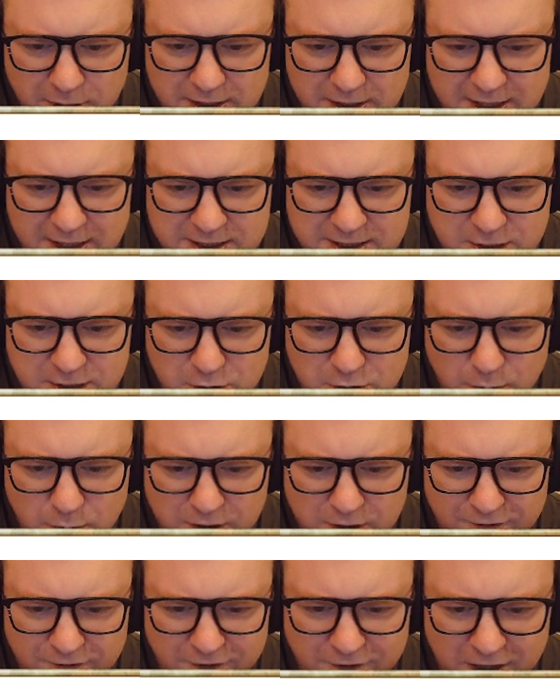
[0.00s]
Less than
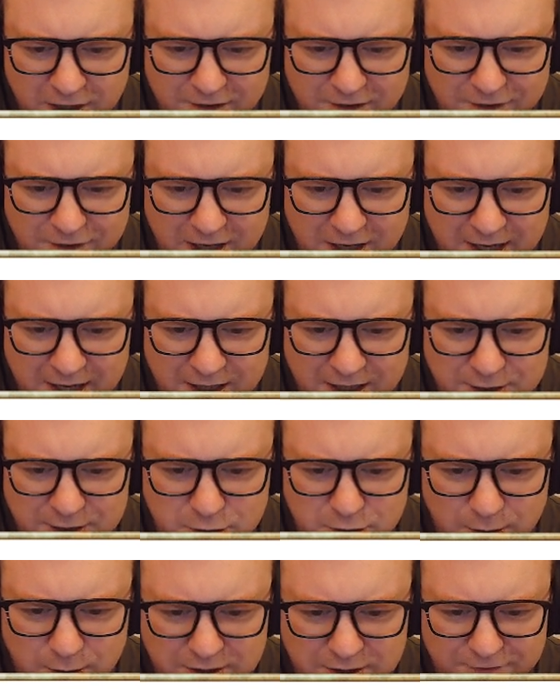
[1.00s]
25 and
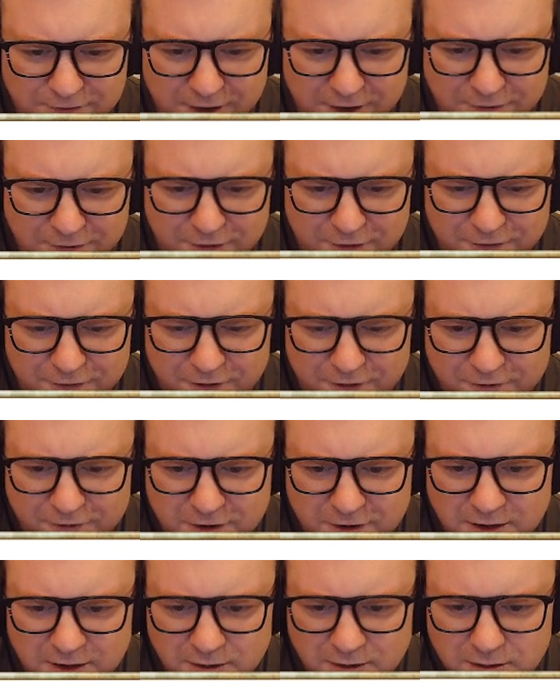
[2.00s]
25 to
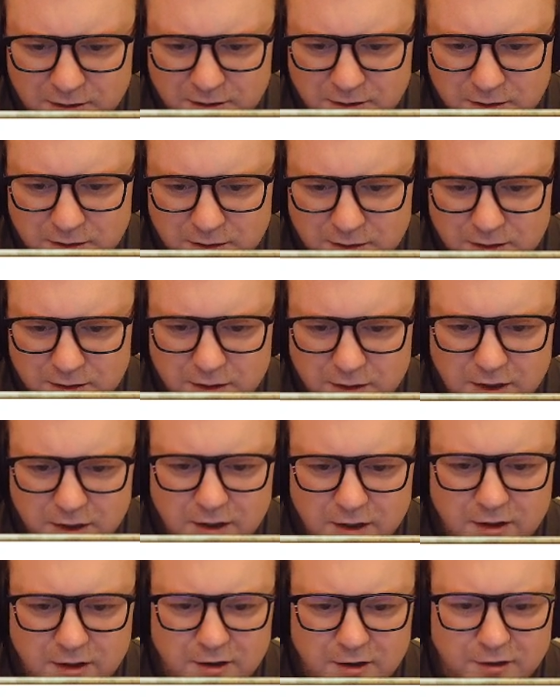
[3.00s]
50.
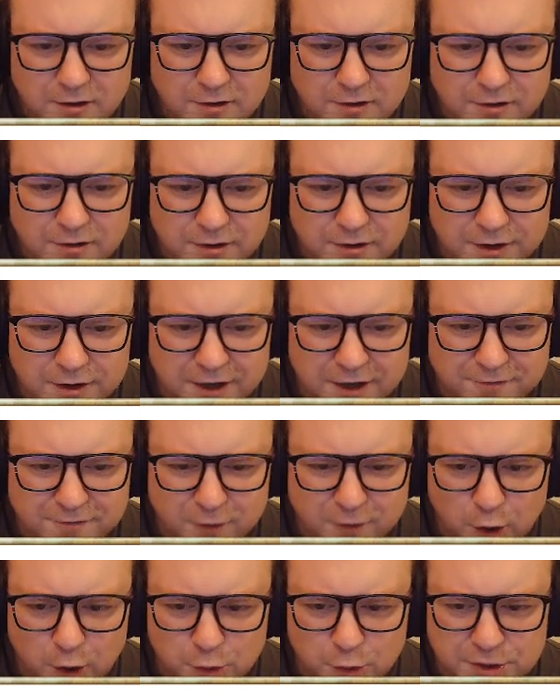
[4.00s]
They
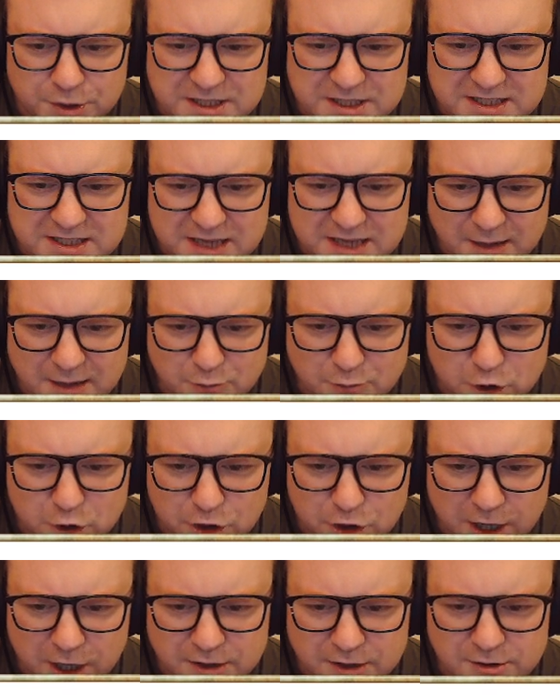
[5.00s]
followed the same
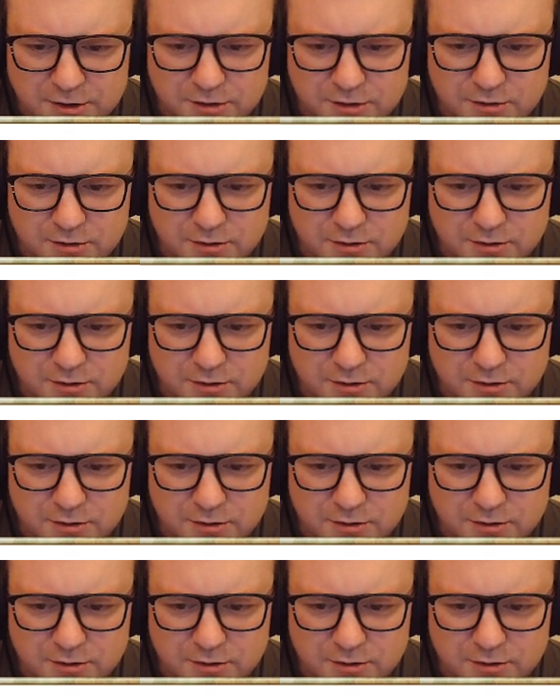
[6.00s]
trend.